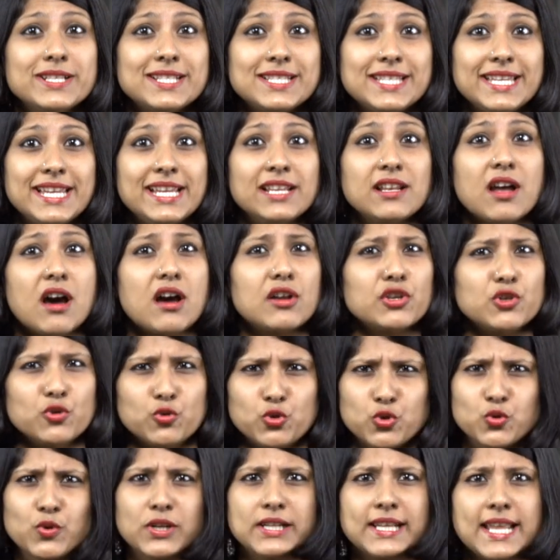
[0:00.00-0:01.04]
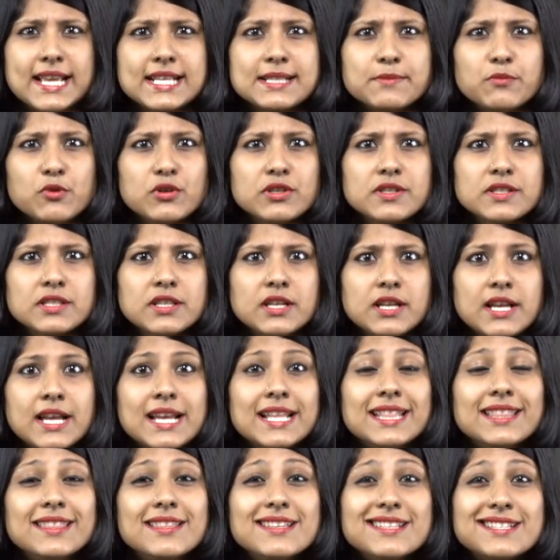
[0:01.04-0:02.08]
we see in our usual textbooks,
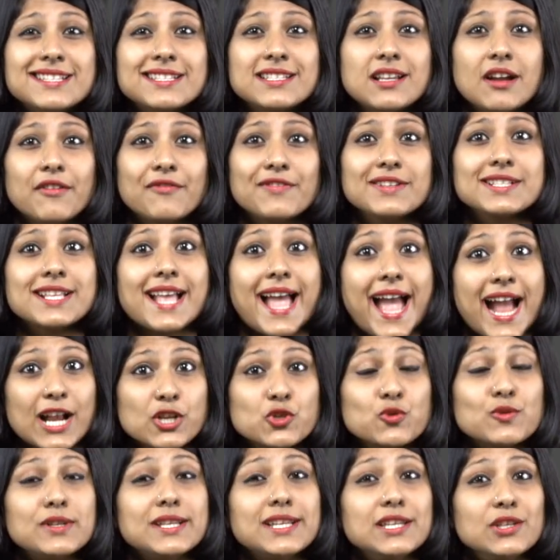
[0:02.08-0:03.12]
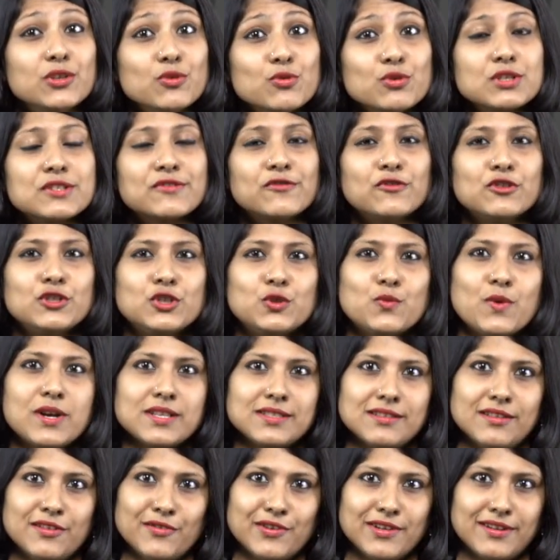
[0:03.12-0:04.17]
this stuff is actually useful to
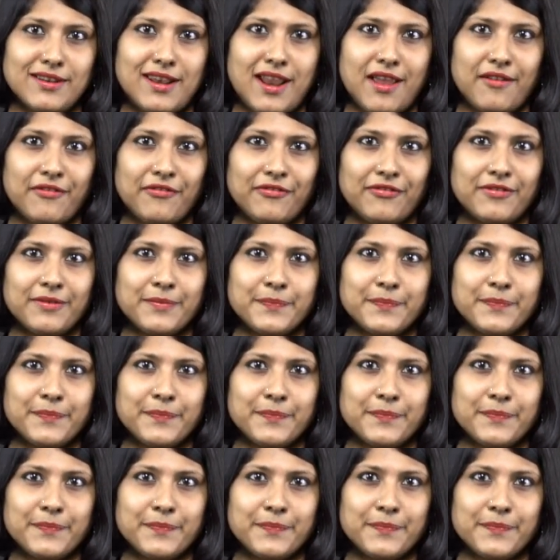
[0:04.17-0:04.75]
us in real life.